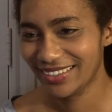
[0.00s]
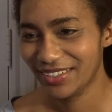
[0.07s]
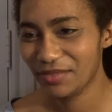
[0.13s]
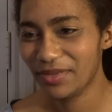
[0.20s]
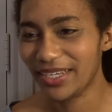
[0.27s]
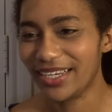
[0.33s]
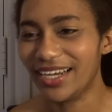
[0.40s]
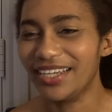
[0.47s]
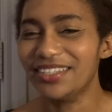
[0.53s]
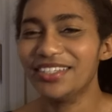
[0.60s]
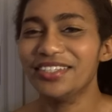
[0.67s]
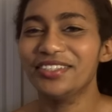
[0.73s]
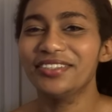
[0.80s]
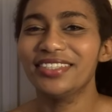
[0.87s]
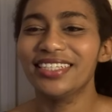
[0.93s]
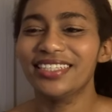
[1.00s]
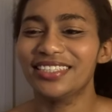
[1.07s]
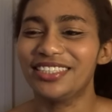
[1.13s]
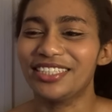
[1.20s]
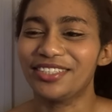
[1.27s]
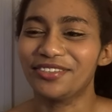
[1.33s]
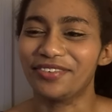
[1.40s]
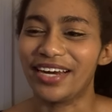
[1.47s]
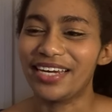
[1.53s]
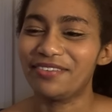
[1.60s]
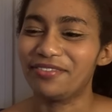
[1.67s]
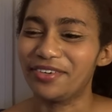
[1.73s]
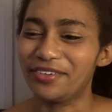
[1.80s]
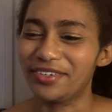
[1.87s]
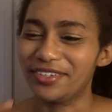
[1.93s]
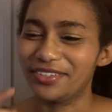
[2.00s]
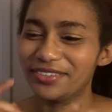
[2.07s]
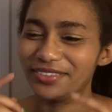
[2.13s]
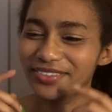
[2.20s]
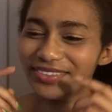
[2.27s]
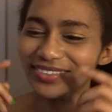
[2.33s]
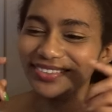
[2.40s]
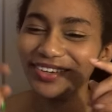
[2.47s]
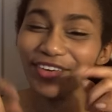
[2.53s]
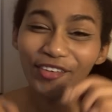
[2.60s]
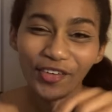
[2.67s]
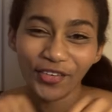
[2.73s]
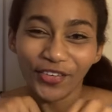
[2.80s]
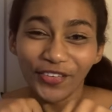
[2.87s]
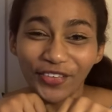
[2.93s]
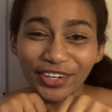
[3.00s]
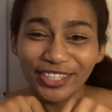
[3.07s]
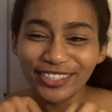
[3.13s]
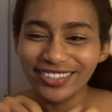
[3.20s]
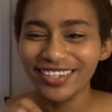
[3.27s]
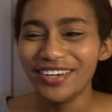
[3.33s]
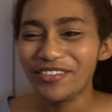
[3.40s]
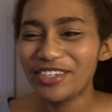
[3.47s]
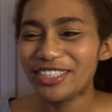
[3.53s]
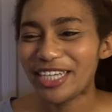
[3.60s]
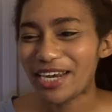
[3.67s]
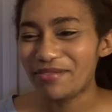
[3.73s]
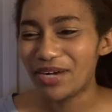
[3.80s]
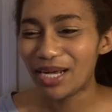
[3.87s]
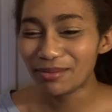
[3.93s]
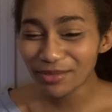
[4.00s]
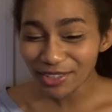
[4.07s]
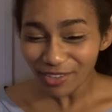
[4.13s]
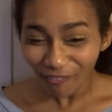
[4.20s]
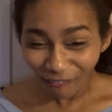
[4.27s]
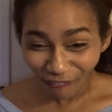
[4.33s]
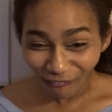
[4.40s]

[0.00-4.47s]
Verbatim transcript: Oh my god, they're using the just right photos. With, with j BoB's